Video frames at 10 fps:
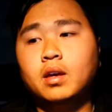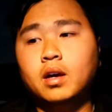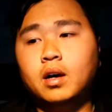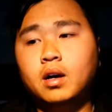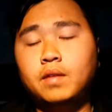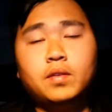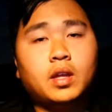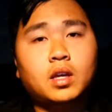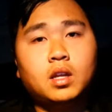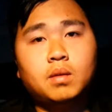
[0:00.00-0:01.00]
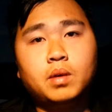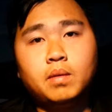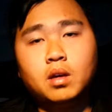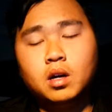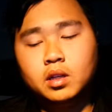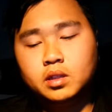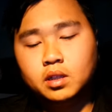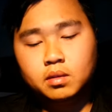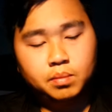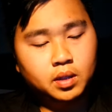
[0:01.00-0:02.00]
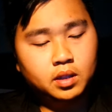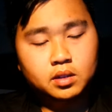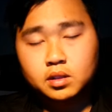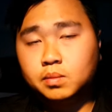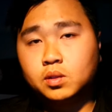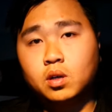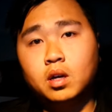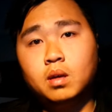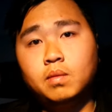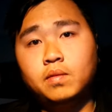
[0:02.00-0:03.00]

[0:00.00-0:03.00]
Uh, if you like any of my content, please subscribe.